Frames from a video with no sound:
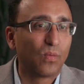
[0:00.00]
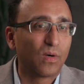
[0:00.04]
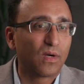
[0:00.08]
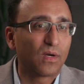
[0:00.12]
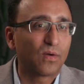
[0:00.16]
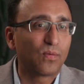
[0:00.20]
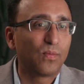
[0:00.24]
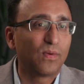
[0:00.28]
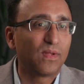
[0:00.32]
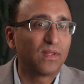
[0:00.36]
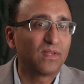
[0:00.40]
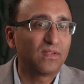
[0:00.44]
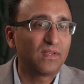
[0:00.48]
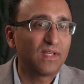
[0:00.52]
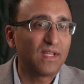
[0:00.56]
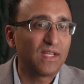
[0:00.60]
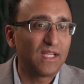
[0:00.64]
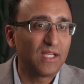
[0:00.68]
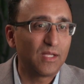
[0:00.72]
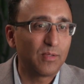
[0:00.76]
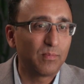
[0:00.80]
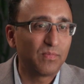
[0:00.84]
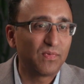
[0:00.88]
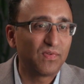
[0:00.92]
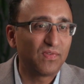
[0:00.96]
work with
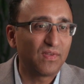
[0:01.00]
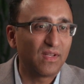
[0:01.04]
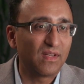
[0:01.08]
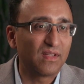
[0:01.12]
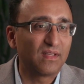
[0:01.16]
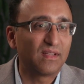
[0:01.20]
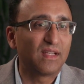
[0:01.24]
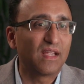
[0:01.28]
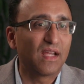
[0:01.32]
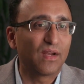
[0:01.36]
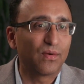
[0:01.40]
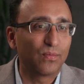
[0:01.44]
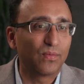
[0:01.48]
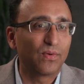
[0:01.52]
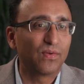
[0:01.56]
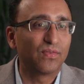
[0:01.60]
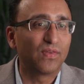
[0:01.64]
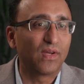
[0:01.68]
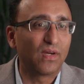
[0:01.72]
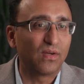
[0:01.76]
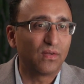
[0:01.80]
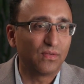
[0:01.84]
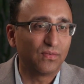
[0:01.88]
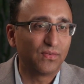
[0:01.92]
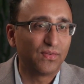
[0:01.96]
teams and get
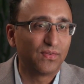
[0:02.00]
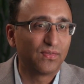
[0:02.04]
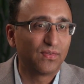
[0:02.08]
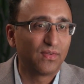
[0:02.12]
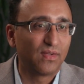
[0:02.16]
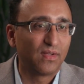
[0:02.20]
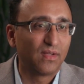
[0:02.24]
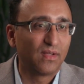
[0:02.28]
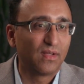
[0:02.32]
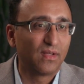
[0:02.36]
results.